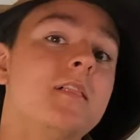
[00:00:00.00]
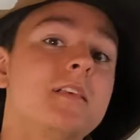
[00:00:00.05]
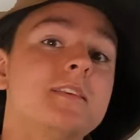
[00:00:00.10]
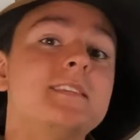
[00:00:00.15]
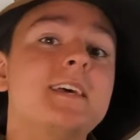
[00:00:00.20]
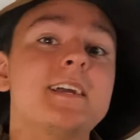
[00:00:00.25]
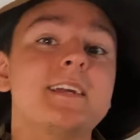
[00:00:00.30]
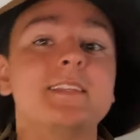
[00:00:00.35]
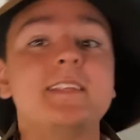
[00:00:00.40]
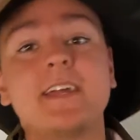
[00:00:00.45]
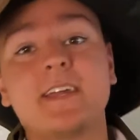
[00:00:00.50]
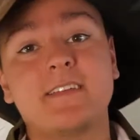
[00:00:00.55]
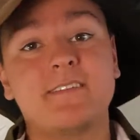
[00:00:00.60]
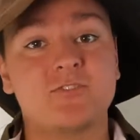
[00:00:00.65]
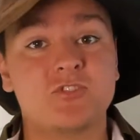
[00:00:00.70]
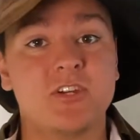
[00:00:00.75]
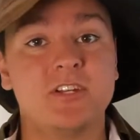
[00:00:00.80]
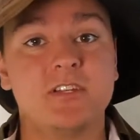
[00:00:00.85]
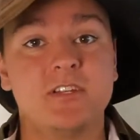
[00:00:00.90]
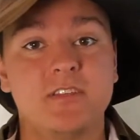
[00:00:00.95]
second negative
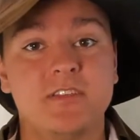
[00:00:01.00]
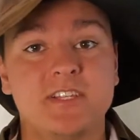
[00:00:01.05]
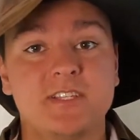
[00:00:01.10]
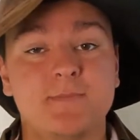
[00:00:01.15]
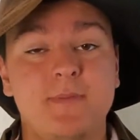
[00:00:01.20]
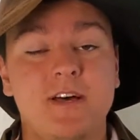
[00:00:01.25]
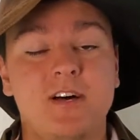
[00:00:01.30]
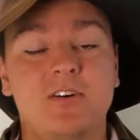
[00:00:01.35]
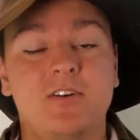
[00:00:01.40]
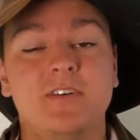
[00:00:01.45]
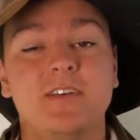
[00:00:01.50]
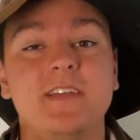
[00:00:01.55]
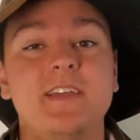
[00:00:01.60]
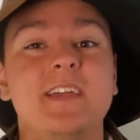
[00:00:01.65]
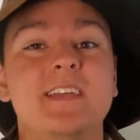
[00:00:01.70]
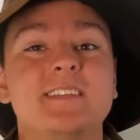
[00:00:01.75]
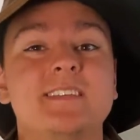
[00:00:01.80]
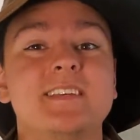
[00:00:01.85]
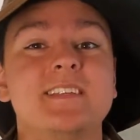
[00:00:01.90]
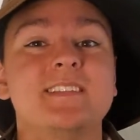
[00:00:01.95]
trait to this spell
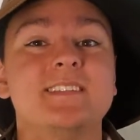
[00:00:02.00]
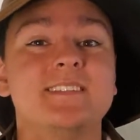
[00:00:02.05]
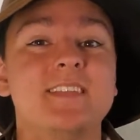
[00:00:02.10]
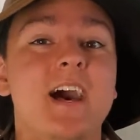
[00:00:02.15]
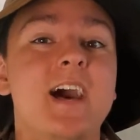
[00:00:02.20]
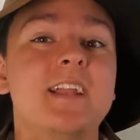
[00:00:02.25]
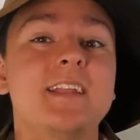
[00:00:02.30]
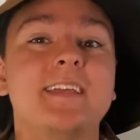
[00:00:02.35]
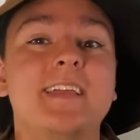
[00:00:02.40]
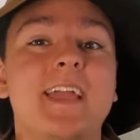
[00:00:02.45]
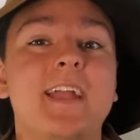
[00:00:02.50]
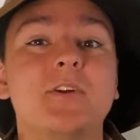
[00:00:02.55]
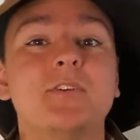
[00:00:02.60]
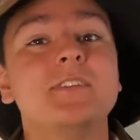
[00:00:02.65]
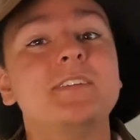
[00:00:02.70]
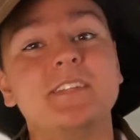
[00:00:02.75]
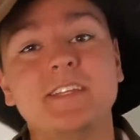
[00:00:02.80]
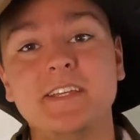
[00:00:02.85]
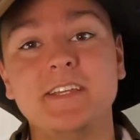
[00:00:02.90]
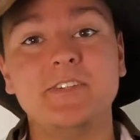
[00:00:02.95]
is it's not
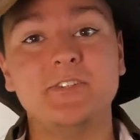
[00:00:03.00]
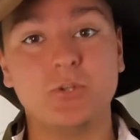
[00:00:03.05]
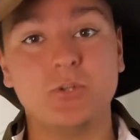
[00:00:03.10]
guaranteed to